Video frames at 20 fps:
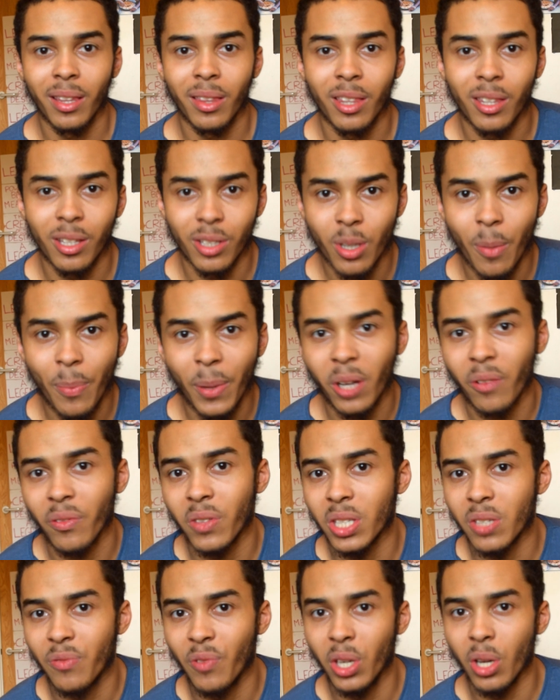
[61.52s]
the topic of
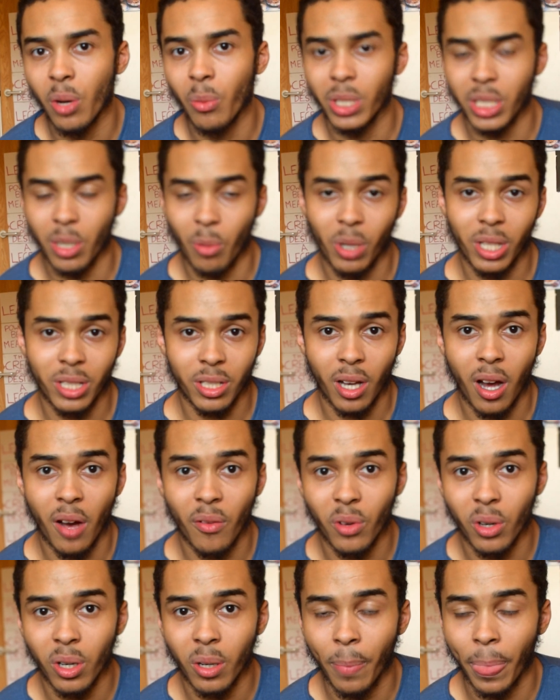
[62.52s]
this video which I wanted to
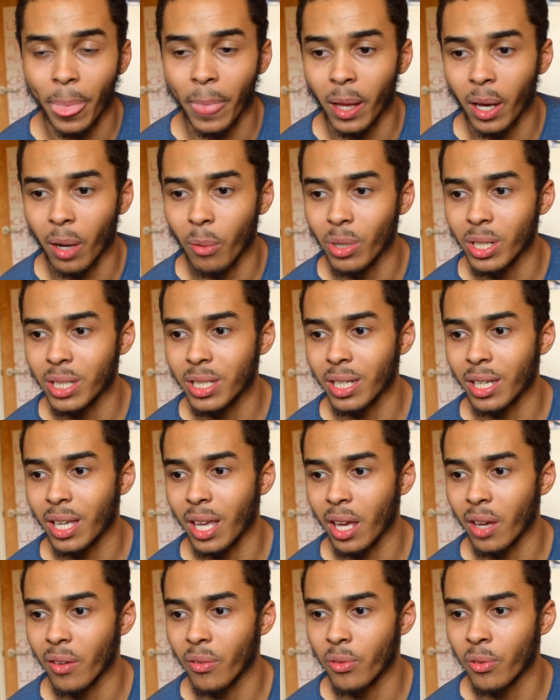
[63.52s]
cover, I wanted to
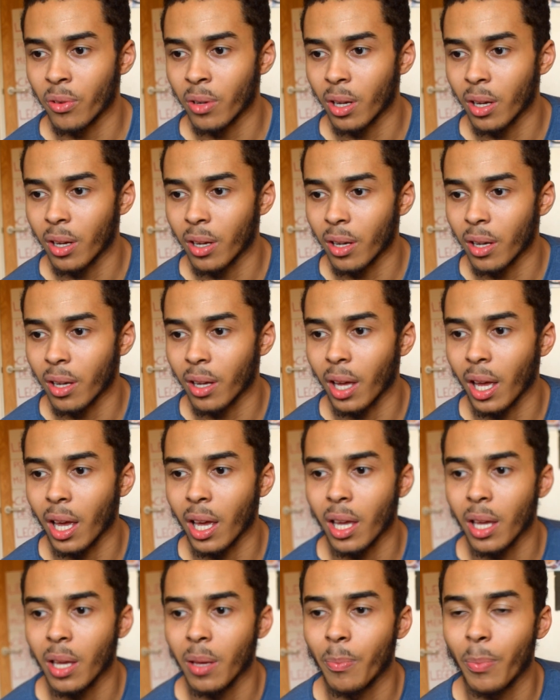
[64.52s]
give
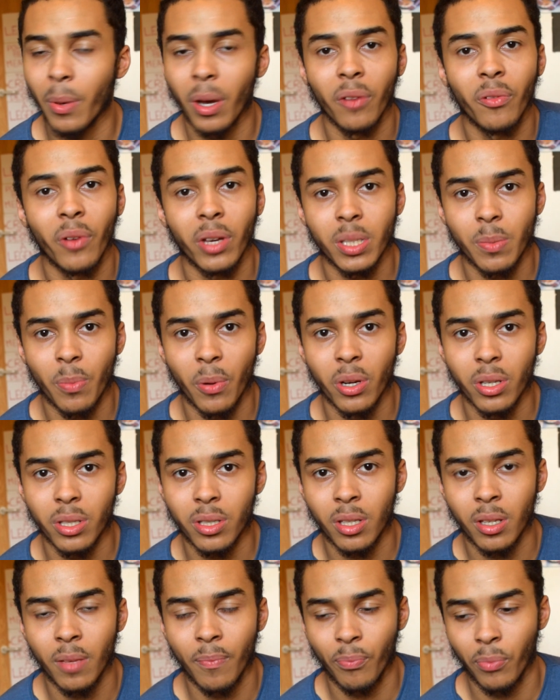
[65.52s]
a bit of
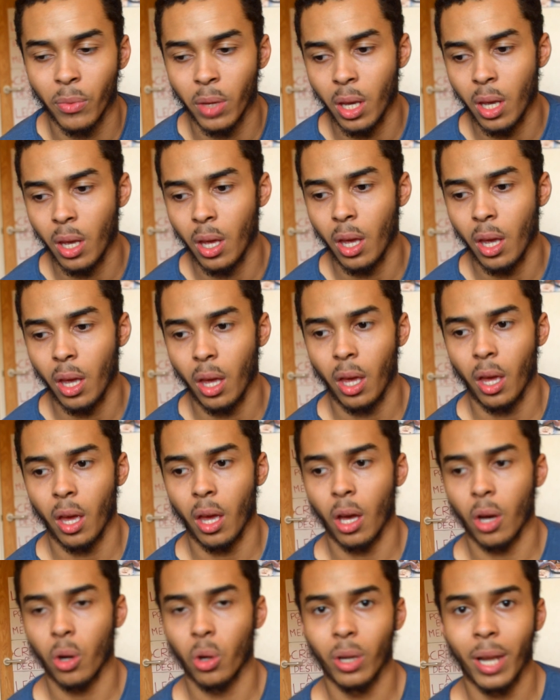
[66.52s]
experience
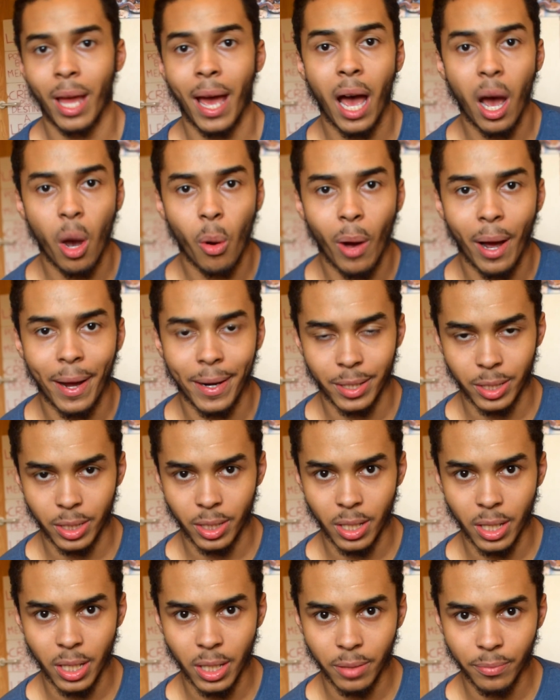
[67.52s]
on how I
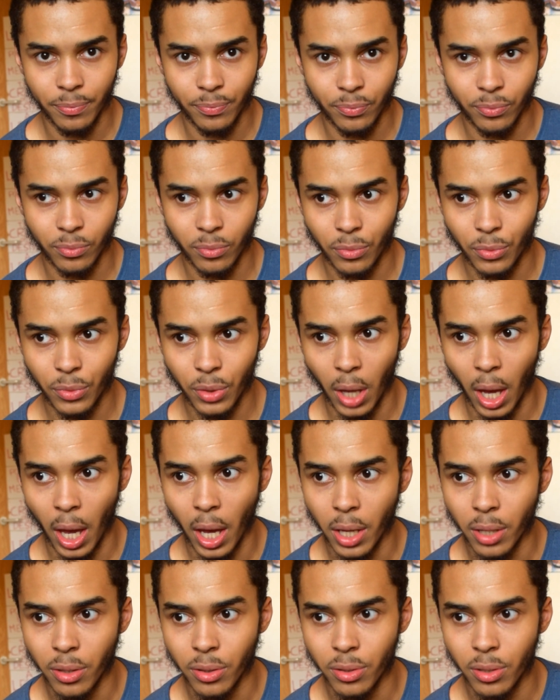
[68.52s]
actually
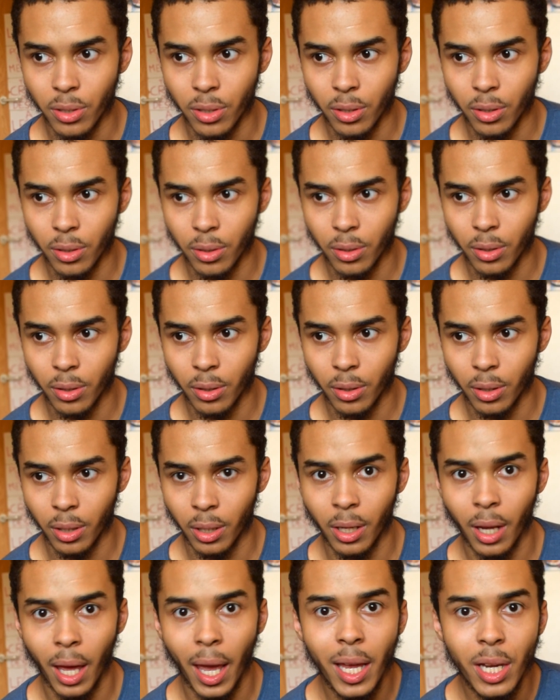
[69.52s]
gained
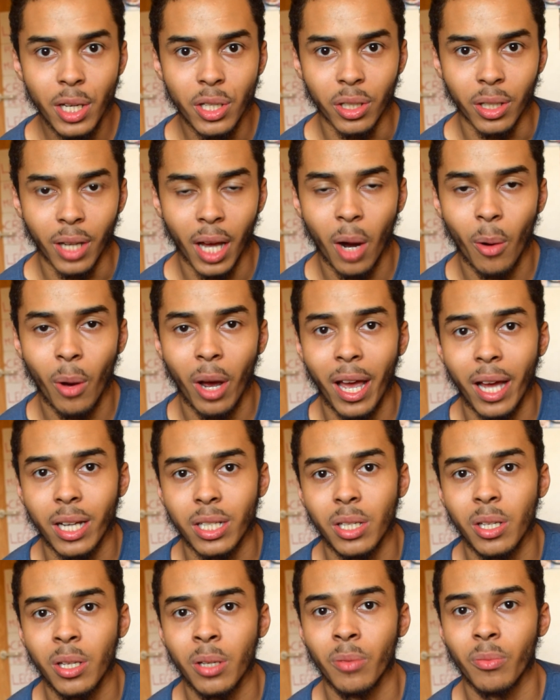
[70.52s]
an agent, how I
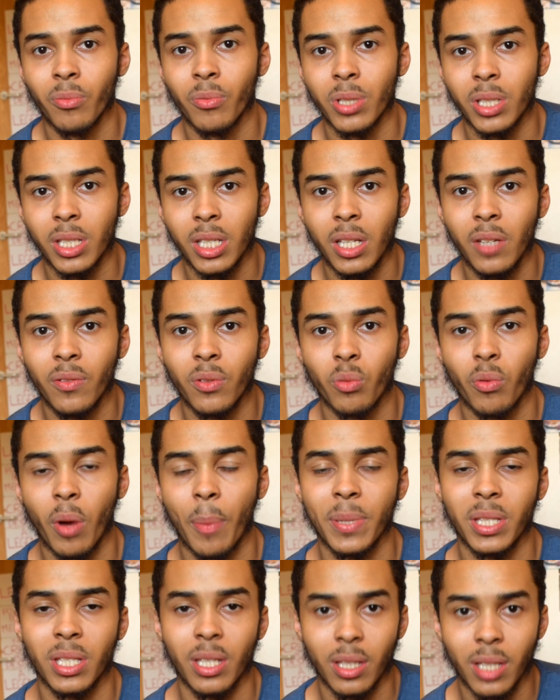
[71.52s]
actually received
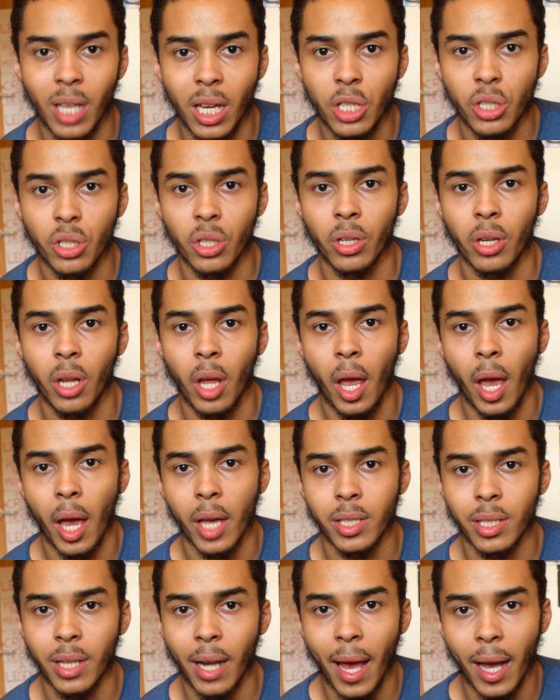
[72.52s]
representation
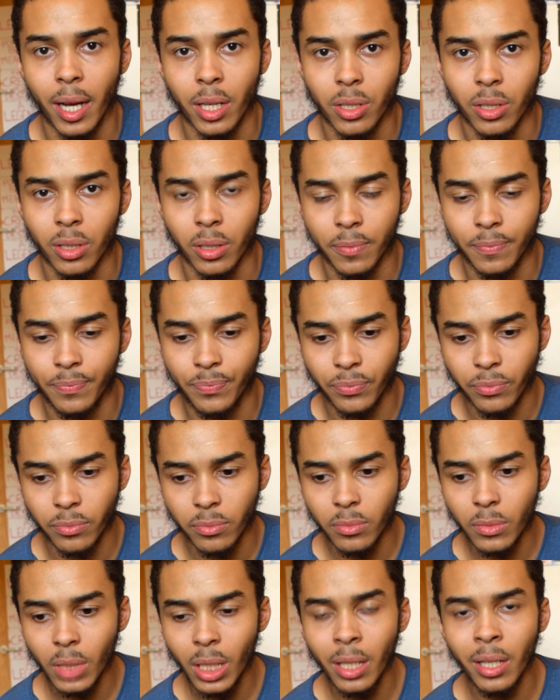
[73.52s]
as an actor.
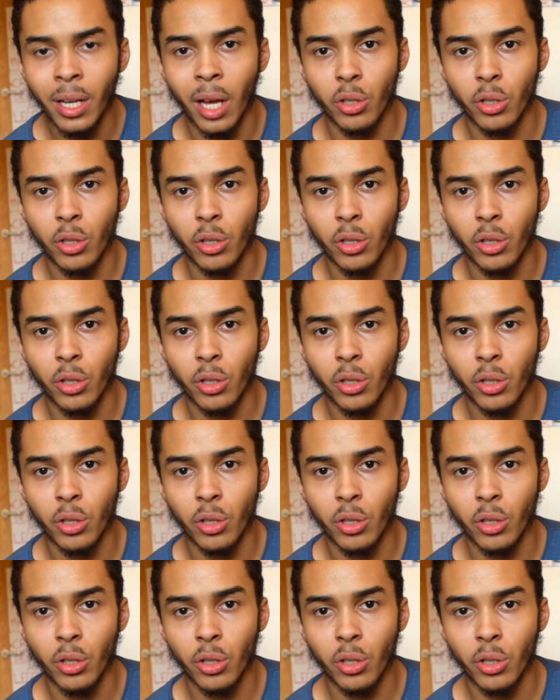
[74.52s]
Now,